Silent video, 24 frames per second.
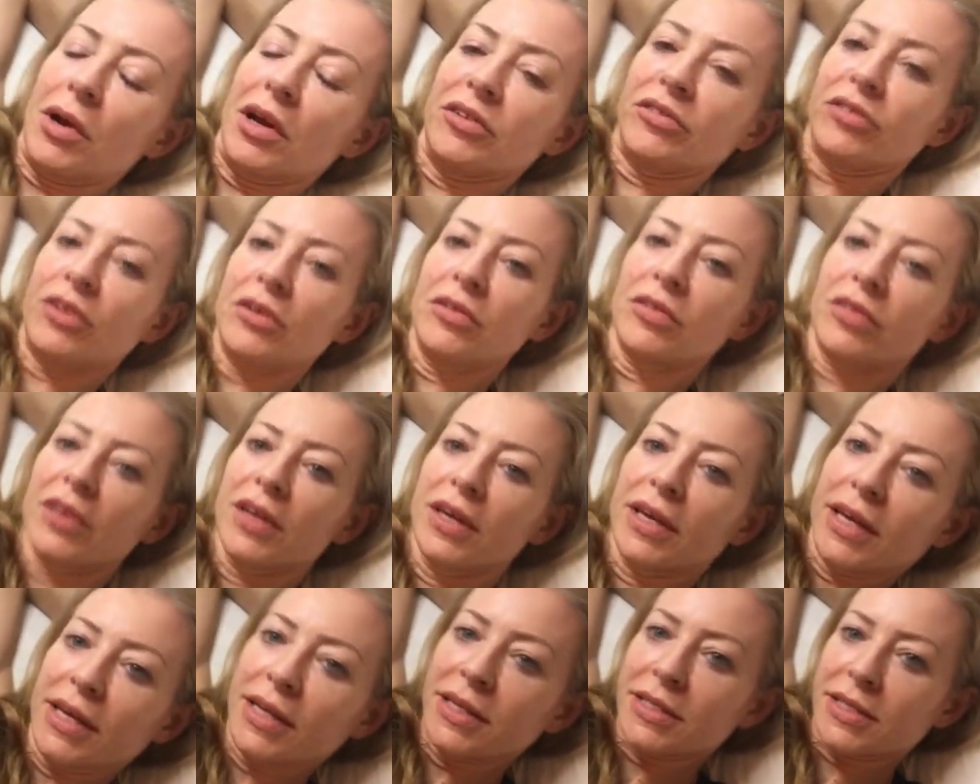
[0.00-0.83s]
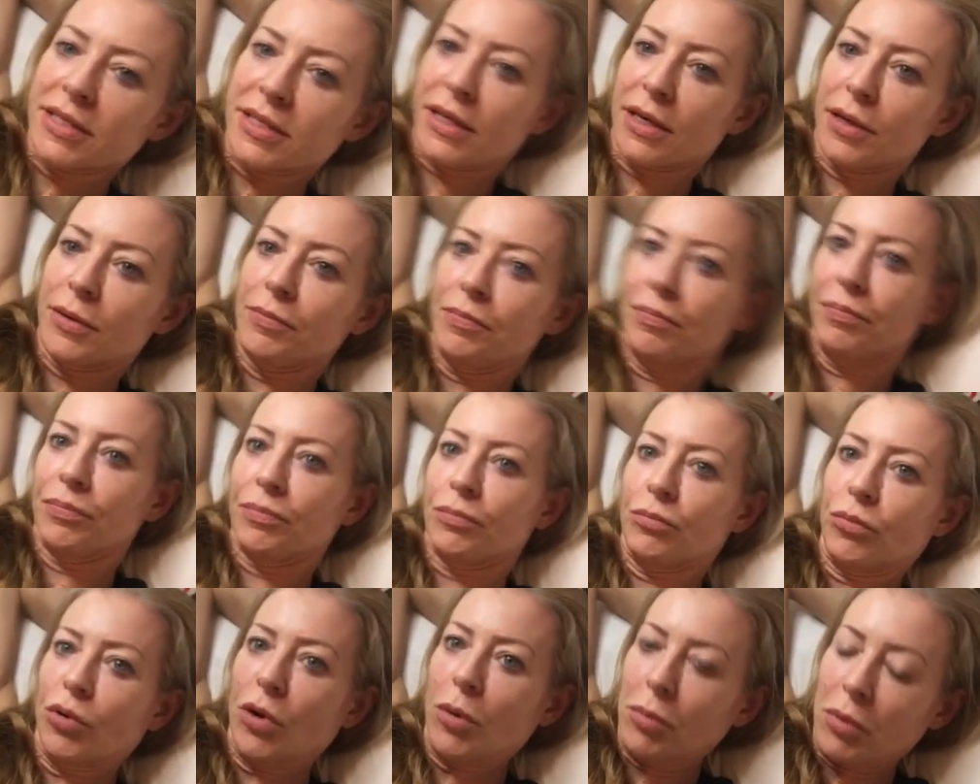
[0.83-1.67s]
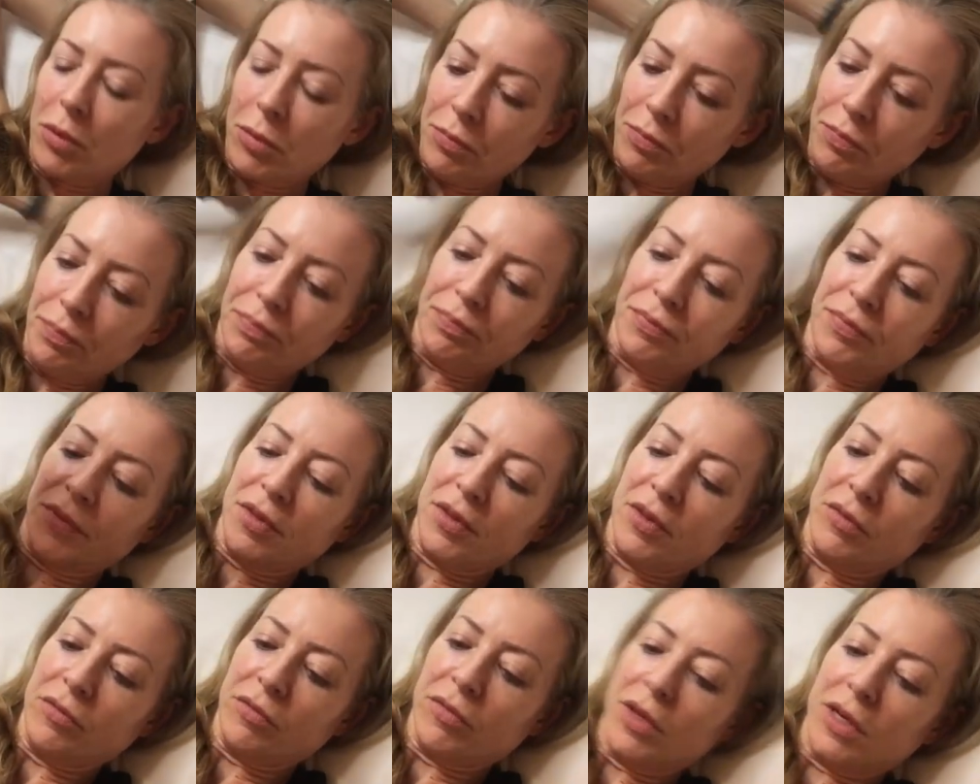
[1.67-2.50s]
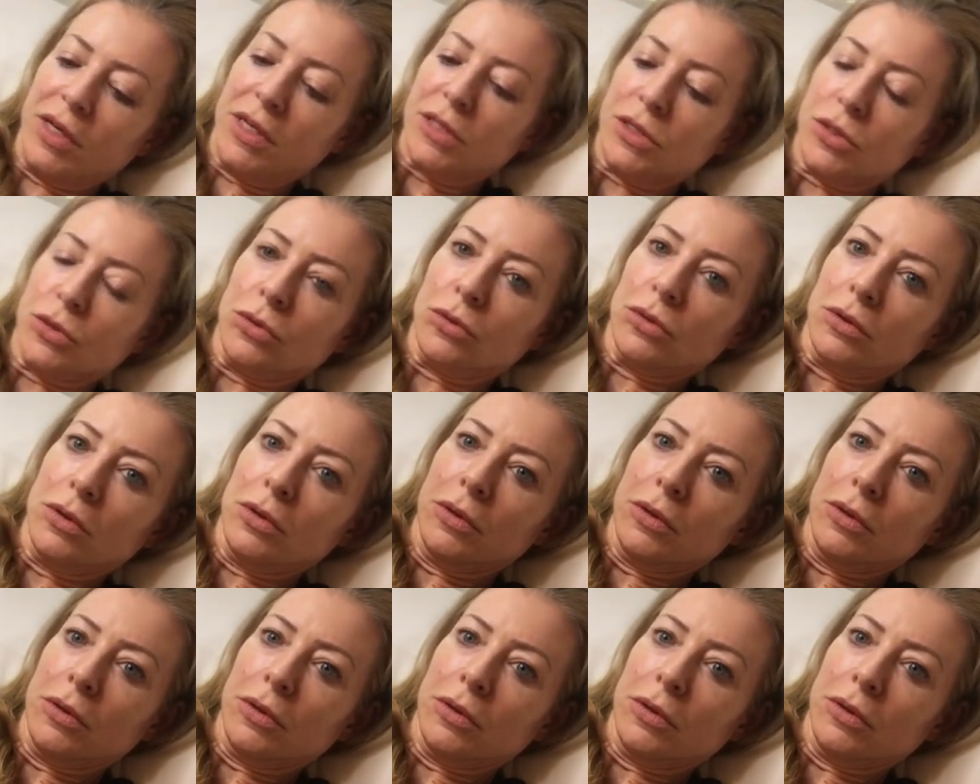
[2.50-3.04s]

but I don't think it's a problem of any sort.